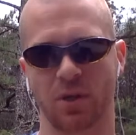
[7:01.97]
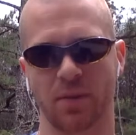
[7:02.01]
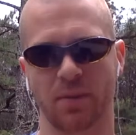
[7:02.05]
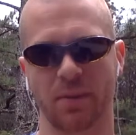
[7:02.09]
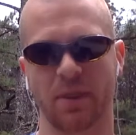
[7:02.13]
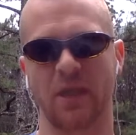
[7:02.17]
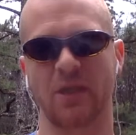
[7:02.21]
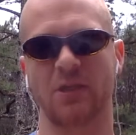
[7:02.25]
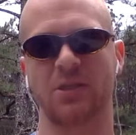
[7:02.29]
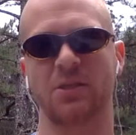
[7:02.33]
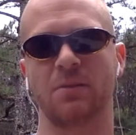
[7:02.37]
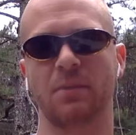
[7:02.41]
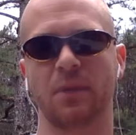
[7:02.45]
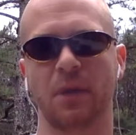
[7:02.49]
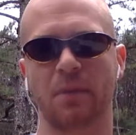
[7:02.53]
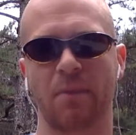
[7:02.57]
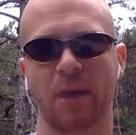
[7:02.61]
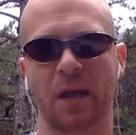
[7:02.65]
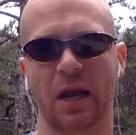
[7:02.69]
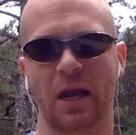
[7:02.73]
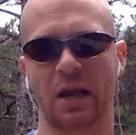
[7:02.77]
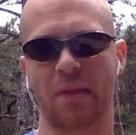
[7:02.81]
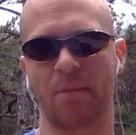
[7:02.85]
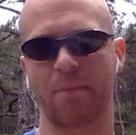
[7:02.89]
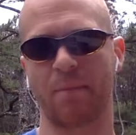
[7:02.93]
let me
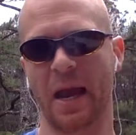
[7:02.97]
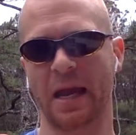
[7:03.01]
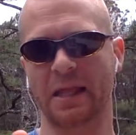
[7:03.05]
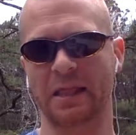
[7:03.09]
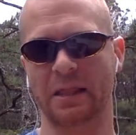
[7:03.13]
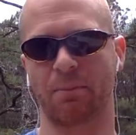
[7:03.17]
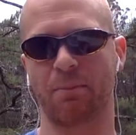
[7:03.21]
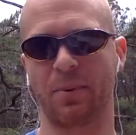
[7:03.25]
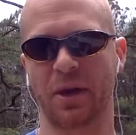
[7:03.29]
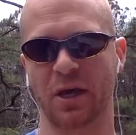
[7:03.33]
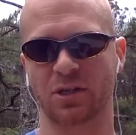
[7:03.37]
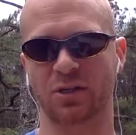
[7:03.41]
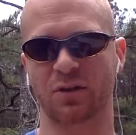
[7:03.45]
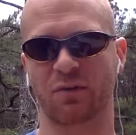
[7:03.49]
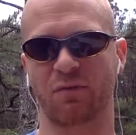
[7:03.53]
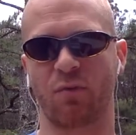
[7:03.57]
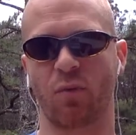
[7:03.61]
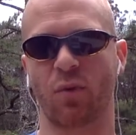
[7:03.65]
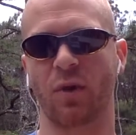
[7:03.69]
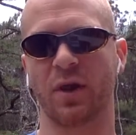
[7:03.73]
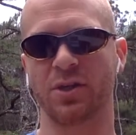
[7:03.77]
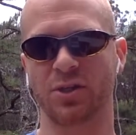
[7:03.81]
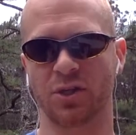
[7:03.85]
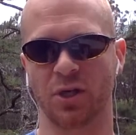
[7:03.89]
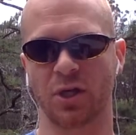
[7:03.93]
kind of paint the picture
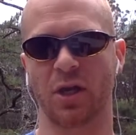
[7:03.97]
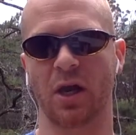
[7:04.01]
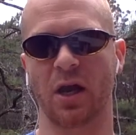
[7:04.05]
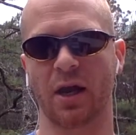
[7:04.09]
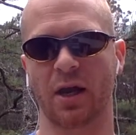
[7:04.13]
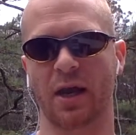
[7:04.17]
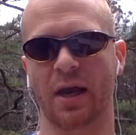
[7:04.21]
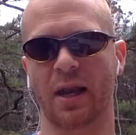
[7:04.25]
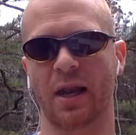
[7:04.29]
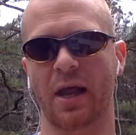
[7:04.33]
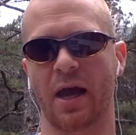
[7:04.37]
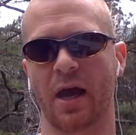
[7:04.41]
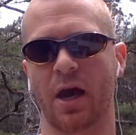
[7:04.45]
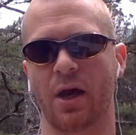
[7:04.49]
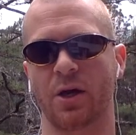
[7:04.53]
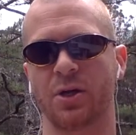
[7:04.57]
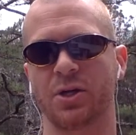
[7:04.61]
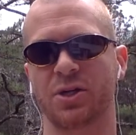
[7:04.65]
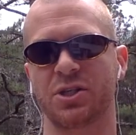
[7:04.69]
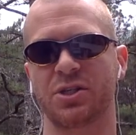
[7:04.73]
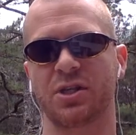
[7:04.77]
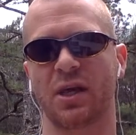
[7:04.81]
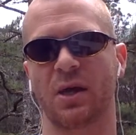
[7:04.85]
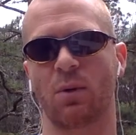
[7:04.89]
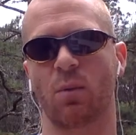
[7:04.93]
for you so you kind of
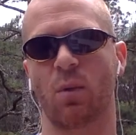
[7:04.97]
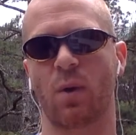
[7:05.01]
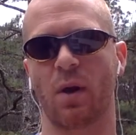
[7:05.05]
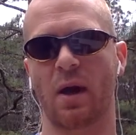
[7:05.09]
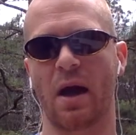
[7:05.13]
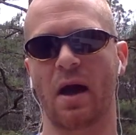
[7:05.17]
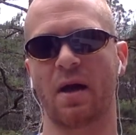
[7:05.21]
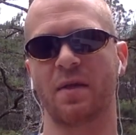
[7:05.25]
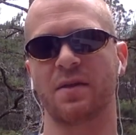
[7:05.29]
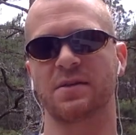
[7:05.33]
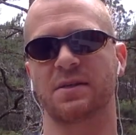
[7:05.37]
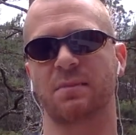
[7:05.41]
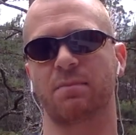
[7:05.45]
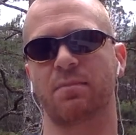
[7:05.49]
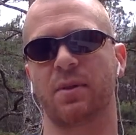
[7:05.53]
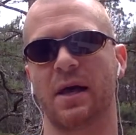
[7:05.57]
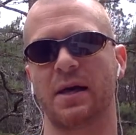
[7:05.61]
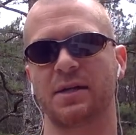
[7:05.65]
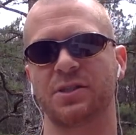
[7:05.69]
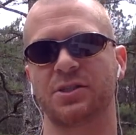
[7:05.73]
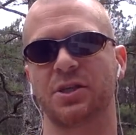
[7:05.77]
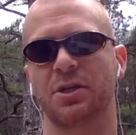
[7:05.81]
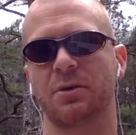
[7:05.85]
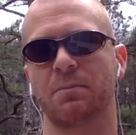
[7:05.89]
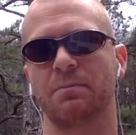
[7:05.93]
understand how this
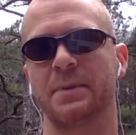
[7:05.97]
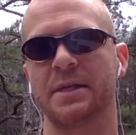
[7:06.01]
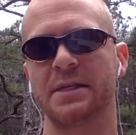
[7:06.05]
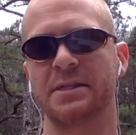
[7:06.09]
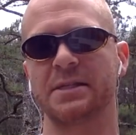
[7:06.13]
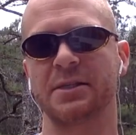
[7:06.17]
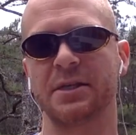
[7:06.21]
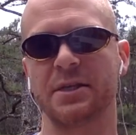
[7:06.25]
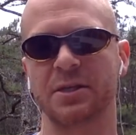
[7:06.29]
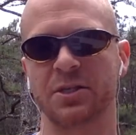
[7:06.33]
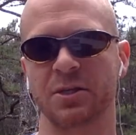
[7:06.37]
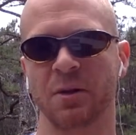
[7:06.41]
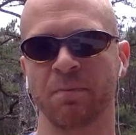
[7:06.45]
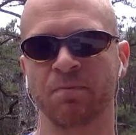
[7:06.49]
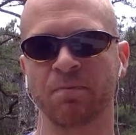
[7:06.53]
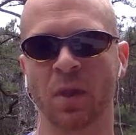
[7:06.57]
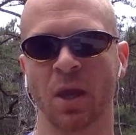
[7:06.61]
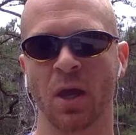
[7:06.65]
applies to your business.